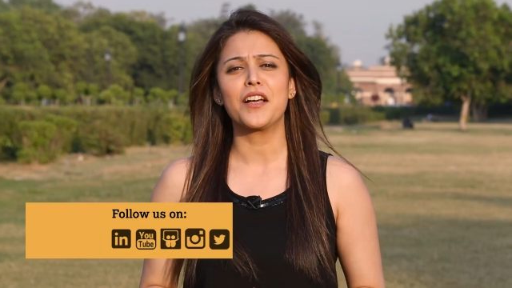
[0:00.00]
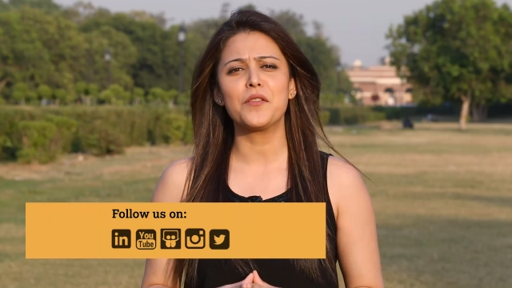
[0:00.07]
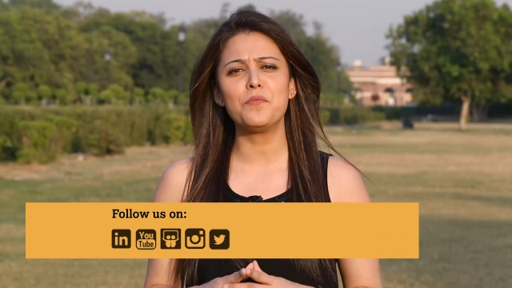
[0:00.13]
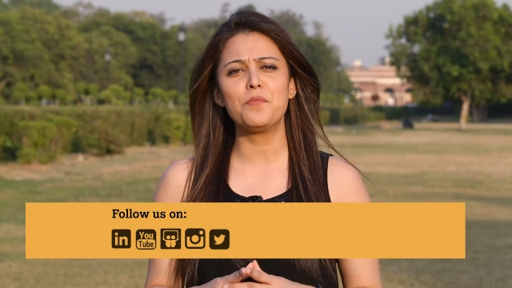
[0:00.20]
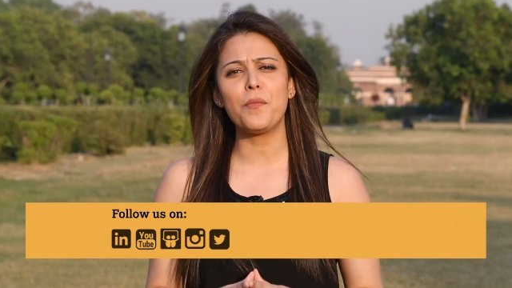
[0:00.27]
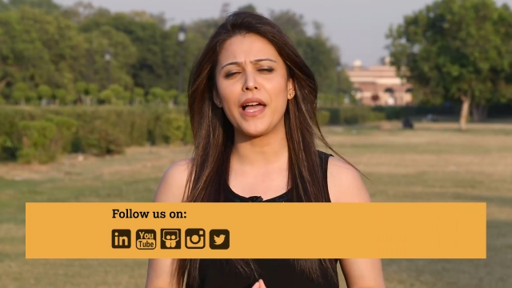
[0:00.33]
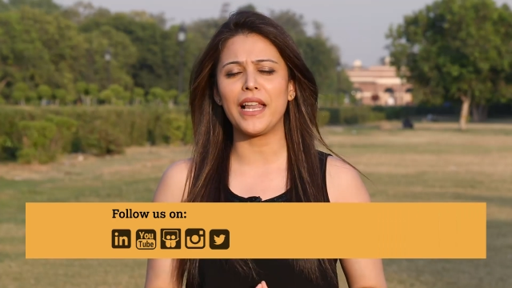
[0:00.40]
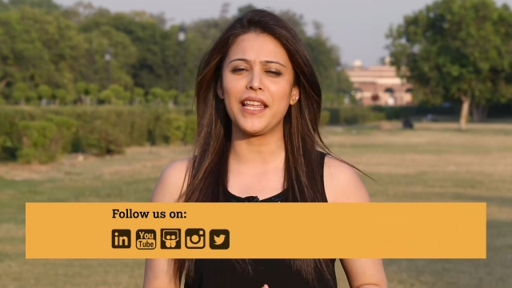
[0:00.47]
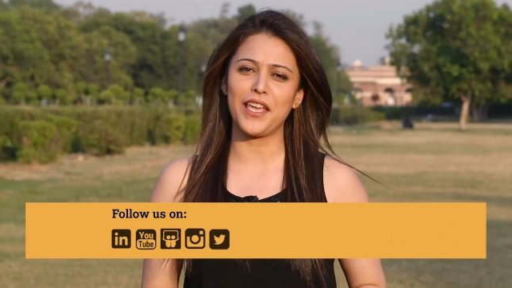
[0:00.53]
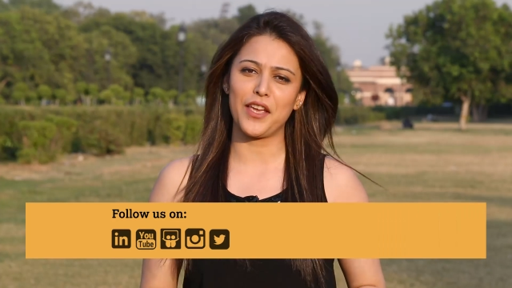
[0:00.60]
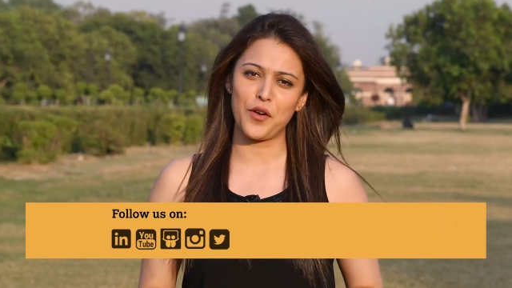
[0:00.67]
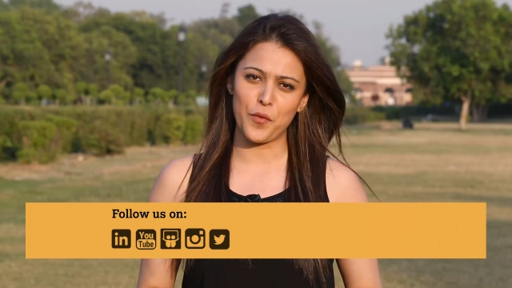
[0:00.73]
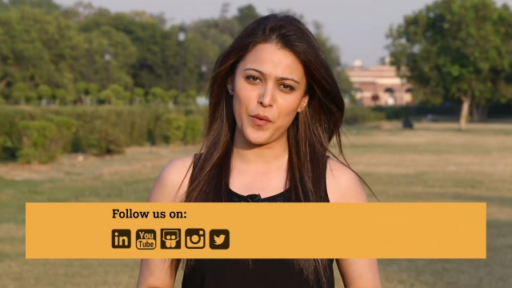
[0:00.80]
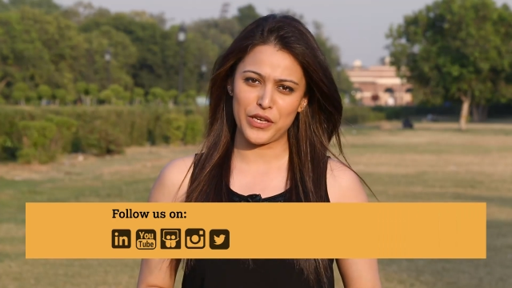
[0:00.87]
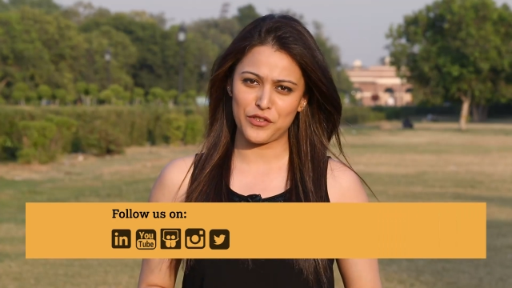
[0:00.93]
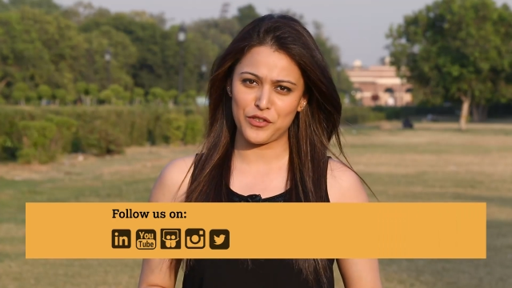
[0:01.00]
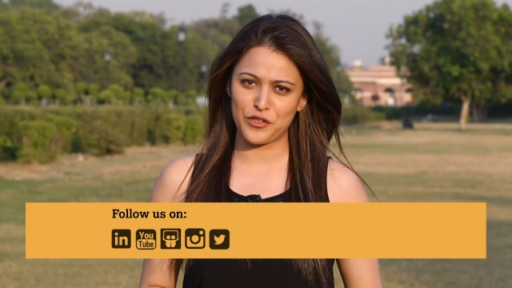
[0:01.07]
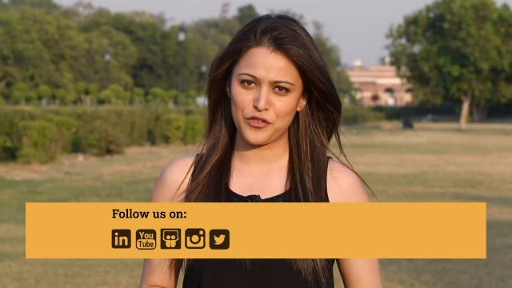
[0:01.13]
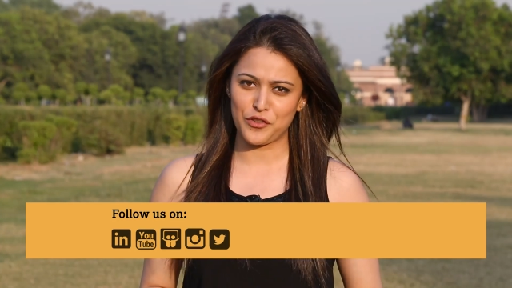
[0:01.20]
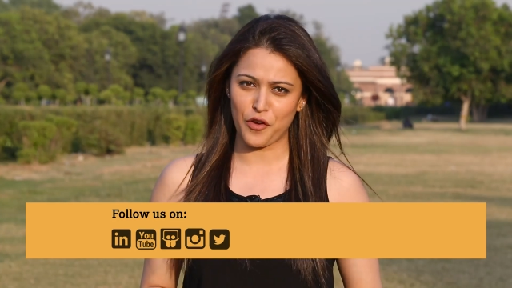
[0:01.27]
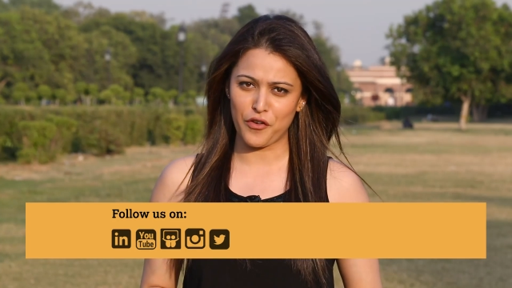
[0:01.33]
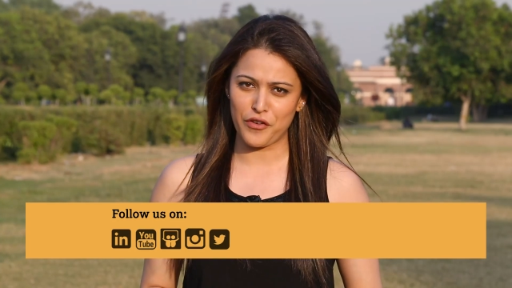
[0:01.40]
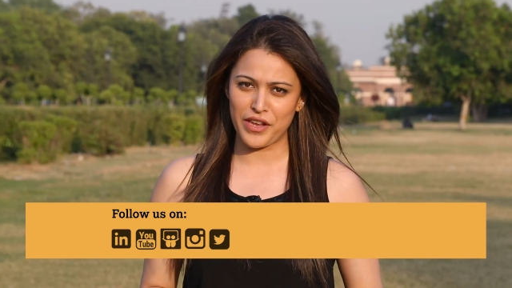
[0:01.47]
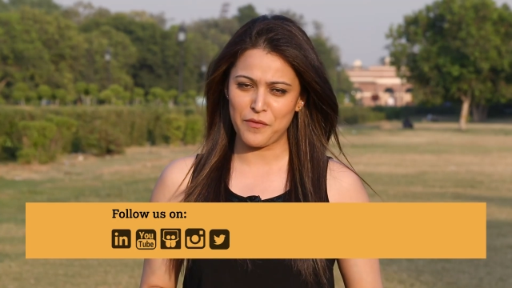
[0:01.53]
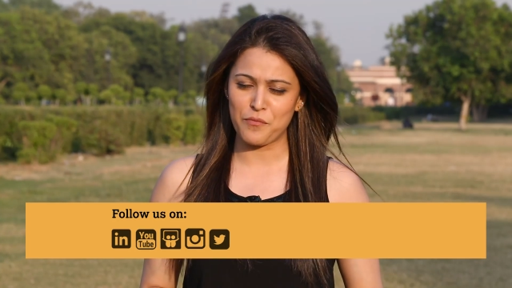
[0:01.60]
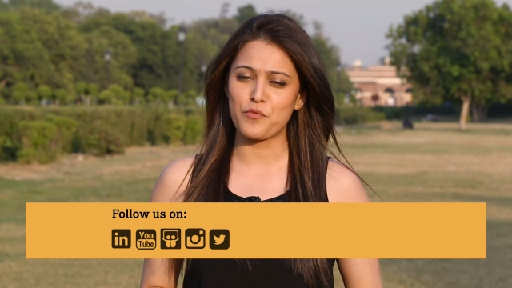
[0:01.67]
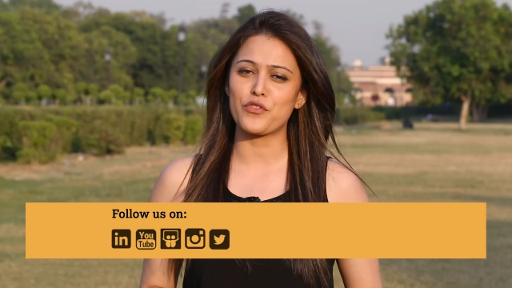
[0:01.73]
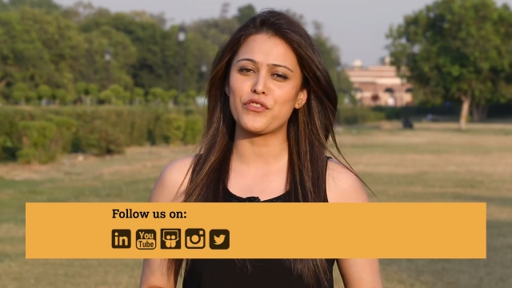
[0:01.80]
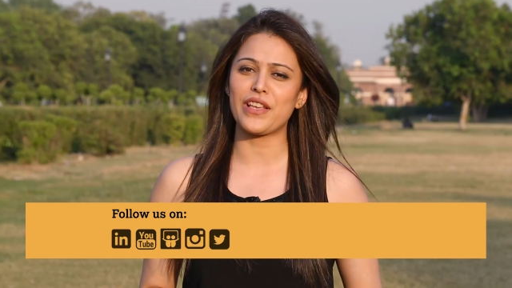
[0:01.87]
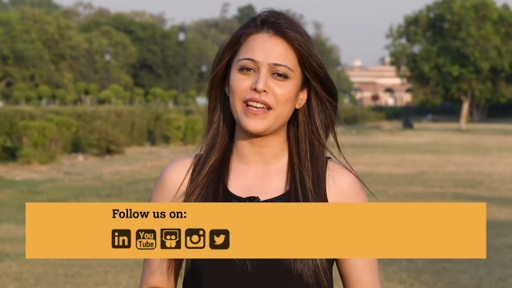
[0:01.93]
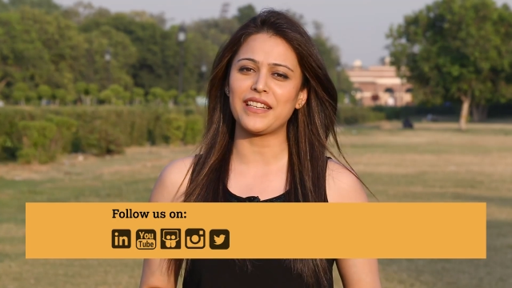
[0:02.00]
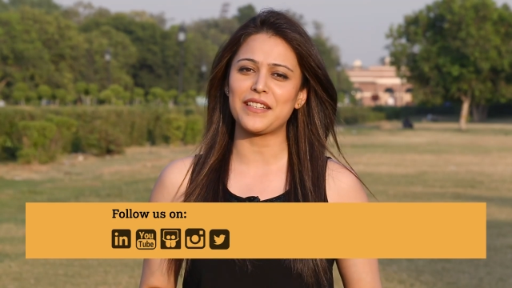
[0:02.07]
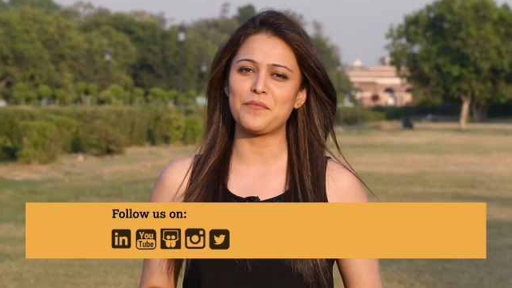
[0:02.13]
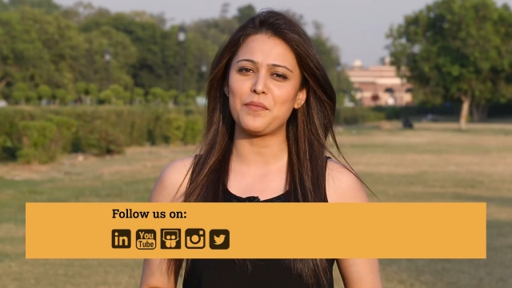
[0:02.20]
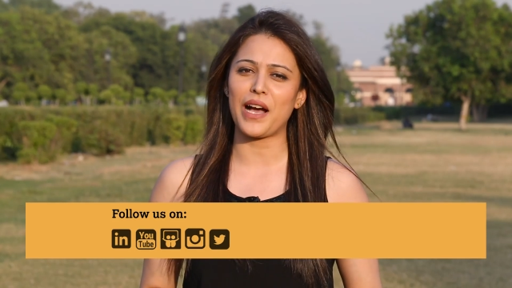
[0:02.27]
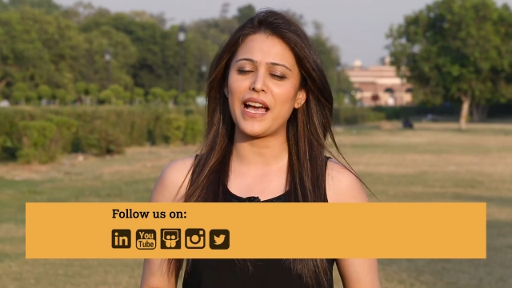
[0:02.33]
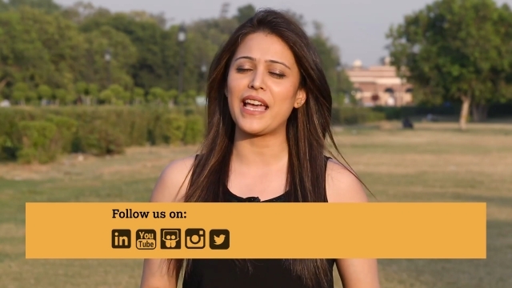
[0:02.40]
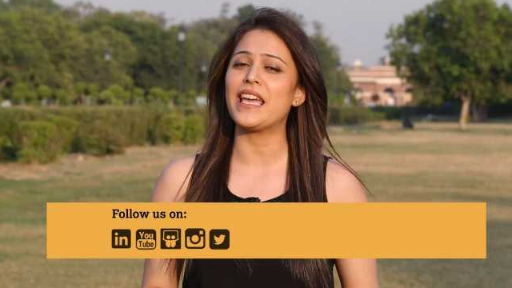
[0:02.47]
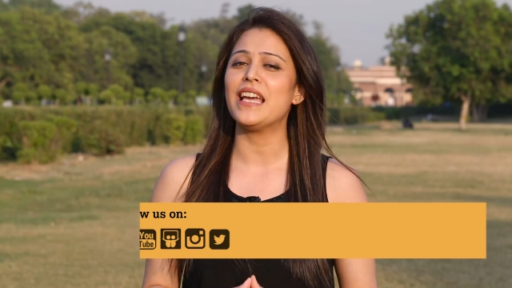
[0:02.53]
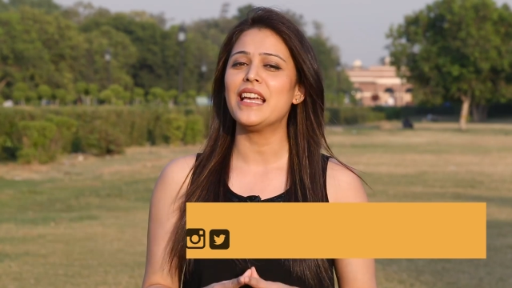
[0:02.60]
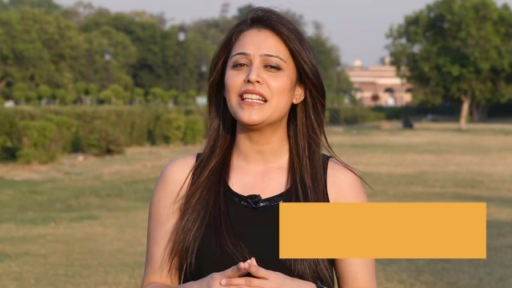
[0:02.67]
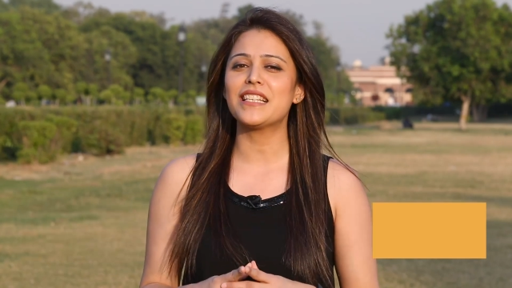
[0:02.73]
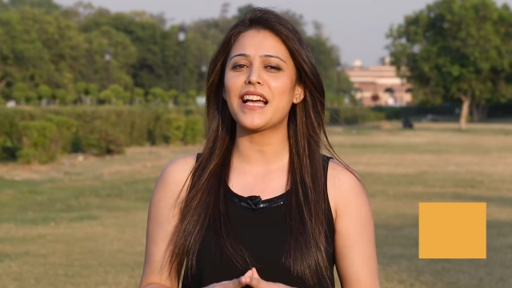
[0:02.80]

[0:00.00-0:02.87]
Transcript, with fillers: compelling innovation story presented by